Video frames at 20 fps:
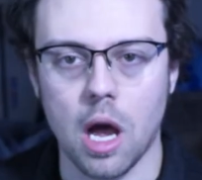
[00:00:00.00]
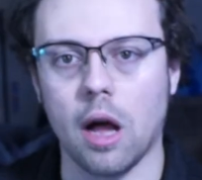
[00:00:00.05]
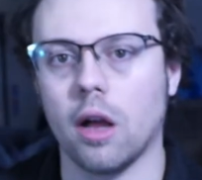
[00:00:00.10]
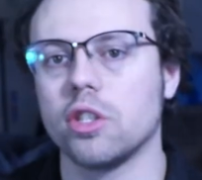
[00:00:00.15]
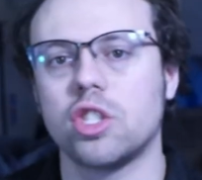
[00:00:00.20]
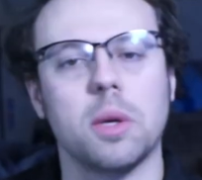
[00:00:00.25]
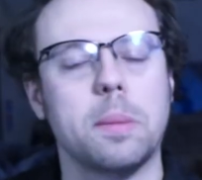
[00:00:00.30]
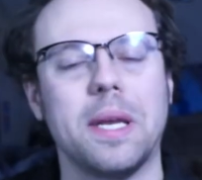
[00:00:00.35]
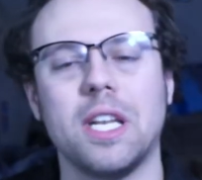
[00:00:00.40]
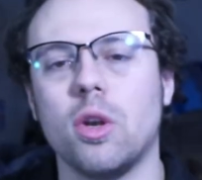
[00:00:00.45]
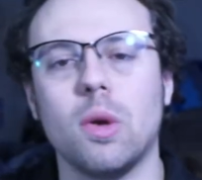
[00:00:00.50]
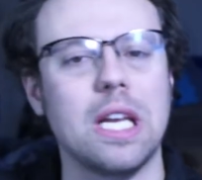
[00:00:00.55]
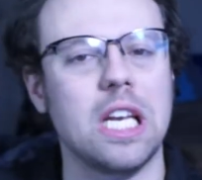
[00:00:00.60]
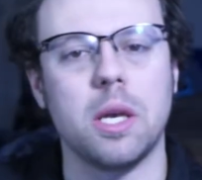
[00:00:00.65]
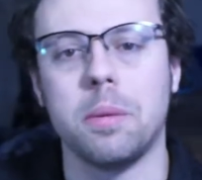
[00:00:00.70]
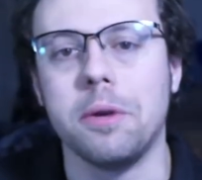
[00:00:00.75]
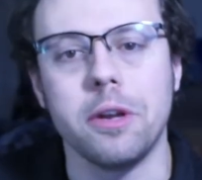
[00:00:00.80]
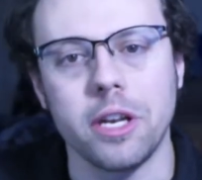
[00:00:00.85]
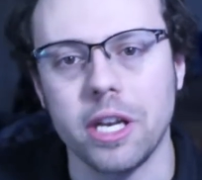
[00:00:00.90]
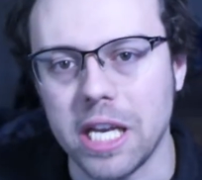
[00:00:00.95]
also be doing
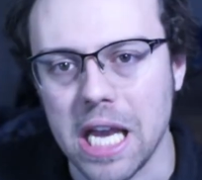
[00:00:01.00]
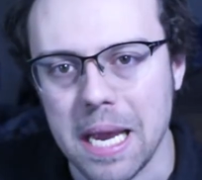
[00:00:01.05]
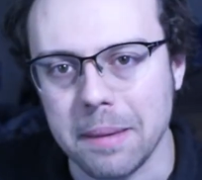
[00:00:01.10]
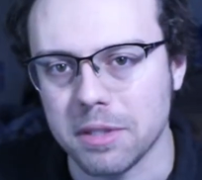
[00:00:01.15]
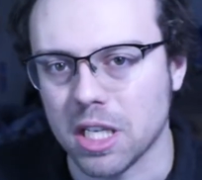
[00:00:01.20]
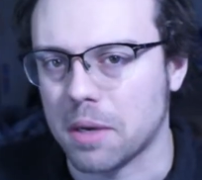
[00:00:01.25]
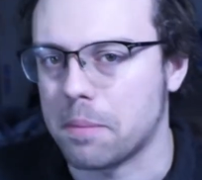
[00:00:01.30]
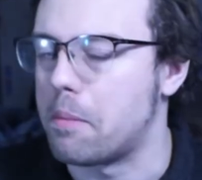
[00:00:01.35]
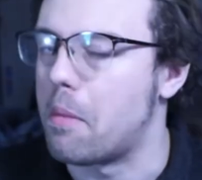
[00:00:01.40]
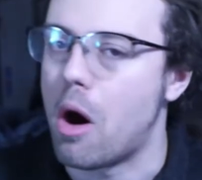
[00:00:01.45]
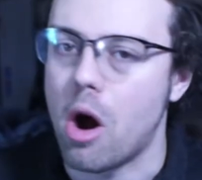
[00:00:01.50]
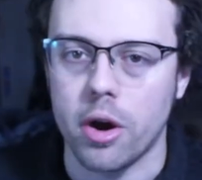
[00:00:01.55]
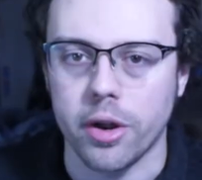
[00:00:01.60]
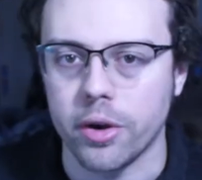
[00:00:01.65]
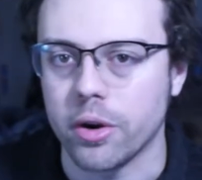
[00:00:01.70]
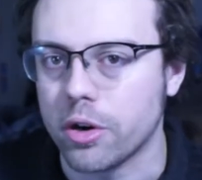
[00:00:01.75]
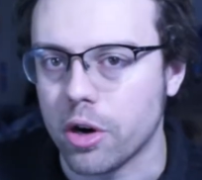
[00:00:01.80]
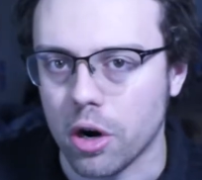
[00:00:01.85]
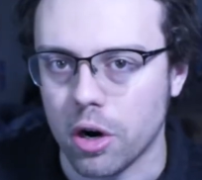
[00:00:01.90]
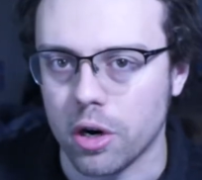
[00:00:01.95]
community games like
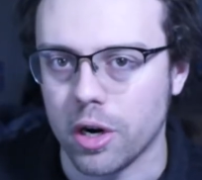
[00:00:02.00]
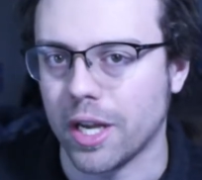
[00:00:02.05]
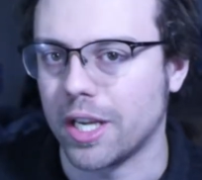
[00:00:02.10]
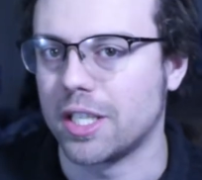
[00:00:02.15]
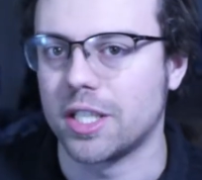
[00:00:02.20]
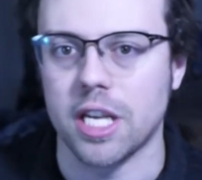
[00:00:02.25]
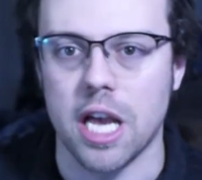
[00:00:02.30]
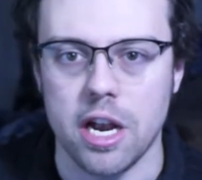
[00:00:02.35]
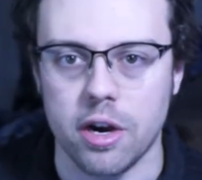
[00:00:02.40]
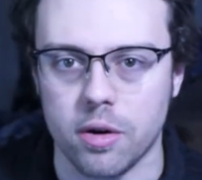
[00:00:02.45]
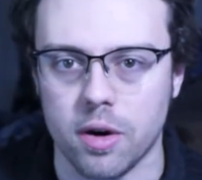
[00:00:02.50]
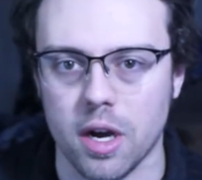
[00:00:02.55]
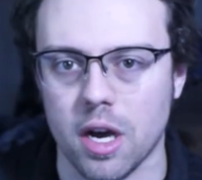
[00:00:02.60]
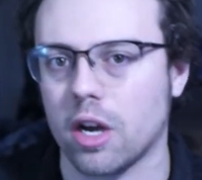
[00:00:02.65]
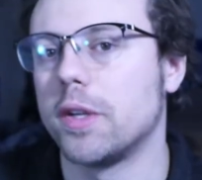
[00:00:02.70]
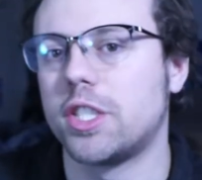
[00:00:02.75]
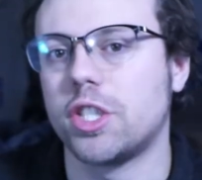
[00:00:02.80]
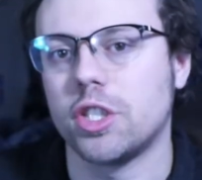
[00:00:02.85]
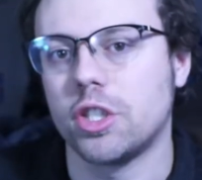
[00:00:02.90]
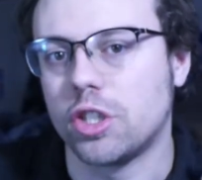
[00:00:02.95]
Mario Kart, etc.
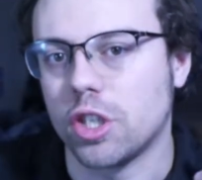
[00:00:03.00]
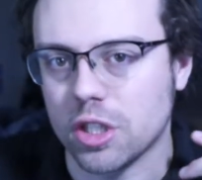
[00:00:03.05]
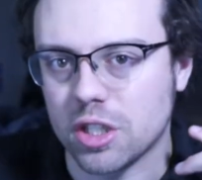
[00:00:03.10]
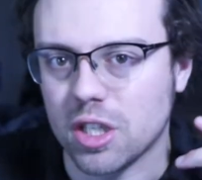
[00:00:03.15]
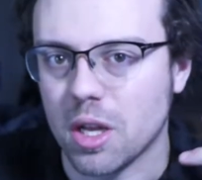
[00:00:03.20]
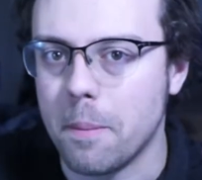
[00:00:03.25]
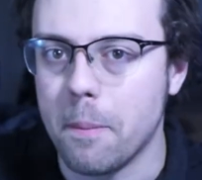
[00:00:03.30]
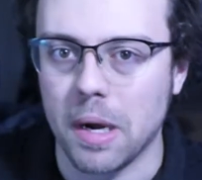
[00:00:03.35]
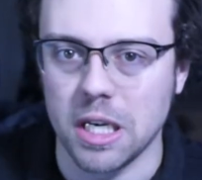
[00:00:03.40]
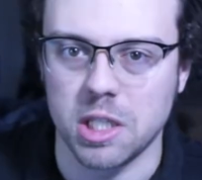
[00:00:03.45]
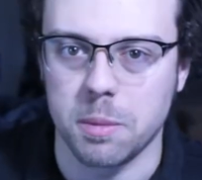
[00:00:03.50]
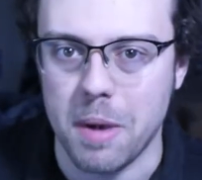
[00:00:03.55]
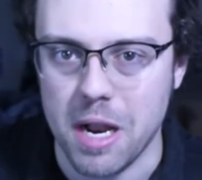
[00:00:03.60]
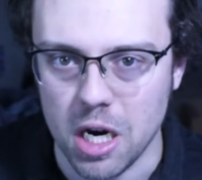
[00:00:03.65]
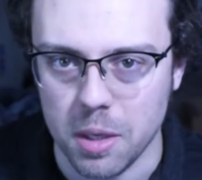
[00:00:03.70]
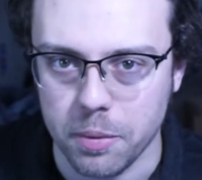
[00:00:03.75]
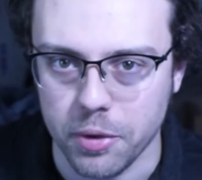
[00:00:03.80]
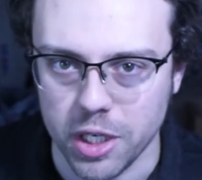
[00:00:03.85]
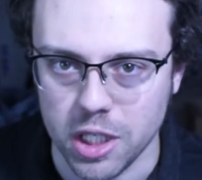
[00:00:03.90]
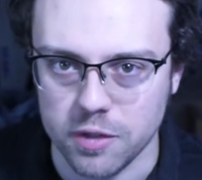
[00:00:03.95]
which is just a much
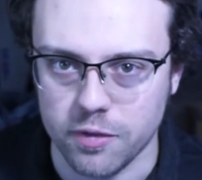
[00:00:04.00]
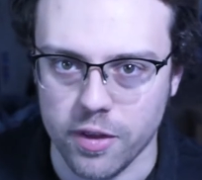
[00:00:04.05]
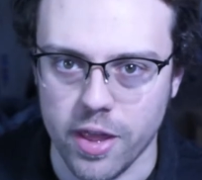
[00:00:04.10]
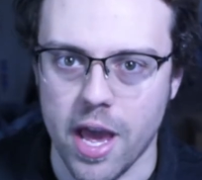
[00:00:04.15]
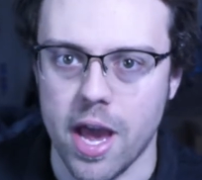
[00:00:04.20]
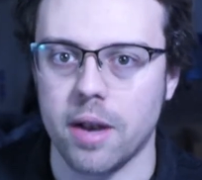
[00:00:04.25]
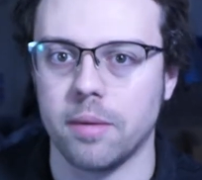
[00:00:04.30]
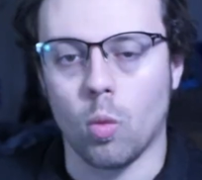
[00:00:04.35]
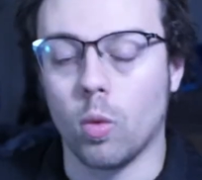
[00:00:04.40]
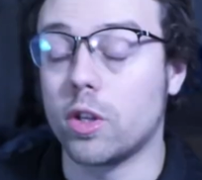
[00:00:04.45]
better place for that.